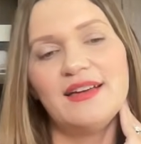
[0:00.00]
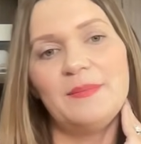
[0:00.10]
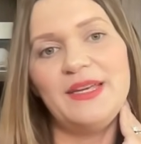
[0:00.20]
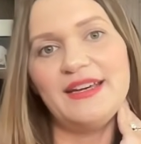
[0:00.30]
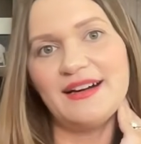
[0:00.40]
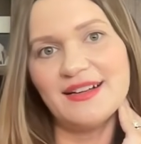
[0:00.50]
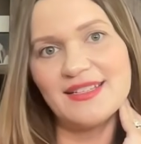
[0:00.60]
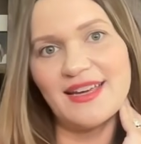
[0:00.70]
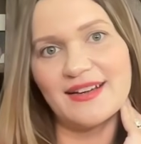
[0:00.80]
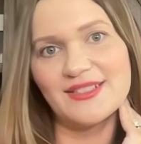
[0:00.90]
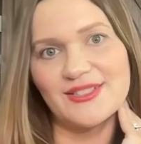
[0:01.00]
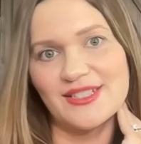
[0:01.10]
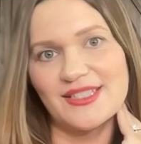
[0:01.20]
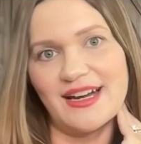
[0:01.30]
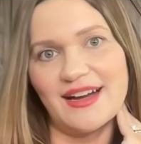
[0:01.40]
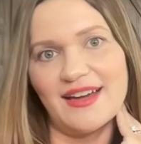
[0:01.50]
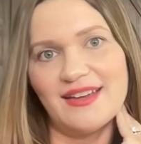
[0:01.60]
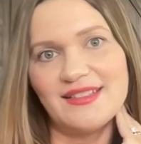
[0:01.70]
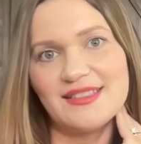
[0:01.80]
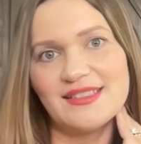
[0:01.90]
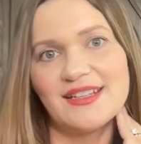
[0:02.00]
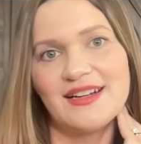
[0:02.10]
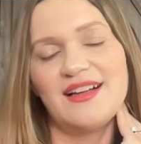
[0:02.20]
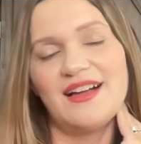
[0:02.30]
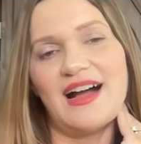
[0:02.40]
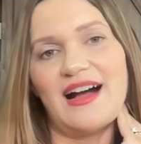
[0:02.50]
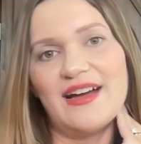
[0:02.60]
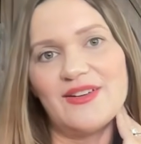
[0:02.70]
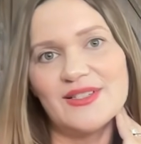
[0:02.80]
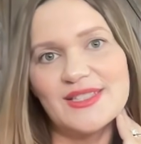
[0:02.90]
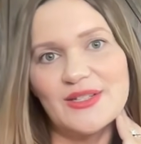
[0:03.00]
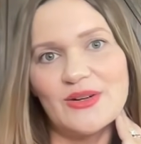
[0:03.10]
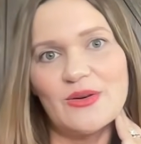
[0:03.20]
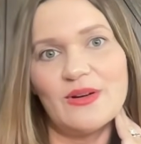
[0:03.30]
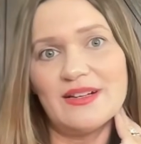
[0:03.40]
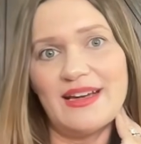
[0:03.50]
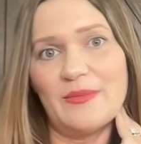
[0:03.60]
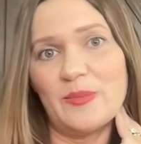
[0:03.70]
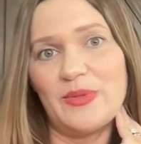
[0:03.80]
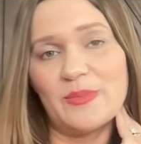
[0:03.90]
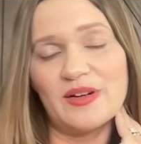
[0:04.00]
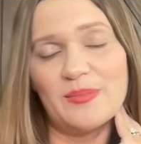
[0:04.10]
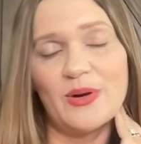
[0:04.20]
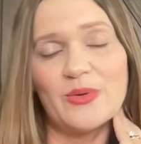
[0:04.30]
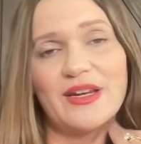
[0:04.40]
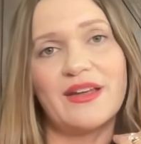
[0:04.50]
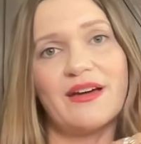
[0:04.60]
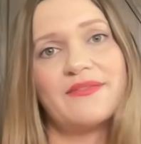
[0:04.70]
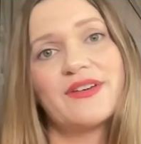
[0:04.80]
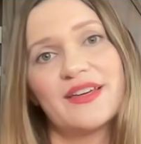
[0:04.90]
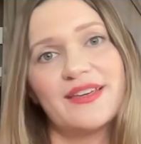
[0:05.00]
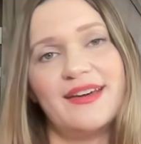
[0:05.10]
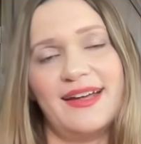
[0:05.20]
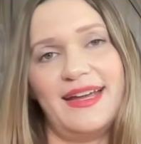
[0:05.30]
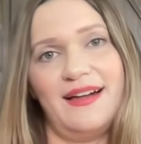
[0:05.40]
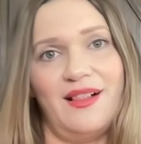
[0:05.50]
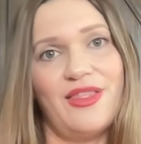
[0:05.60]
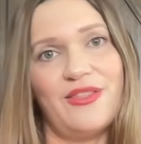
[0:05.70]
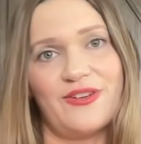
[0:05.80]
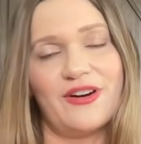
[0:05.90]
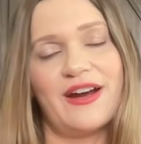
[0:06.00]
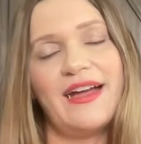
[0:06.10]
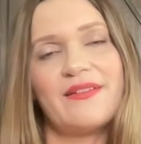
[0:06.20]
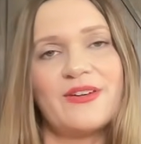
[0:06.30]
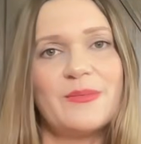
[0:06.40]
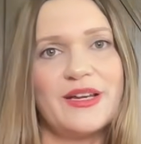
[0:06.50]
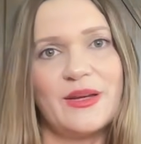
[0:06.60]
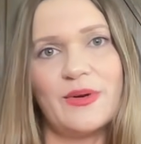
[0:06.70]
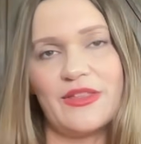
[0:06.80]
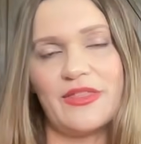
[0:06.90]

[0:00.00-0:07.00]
Beyond exercise, I also am a big proponent of gut health for everybody with a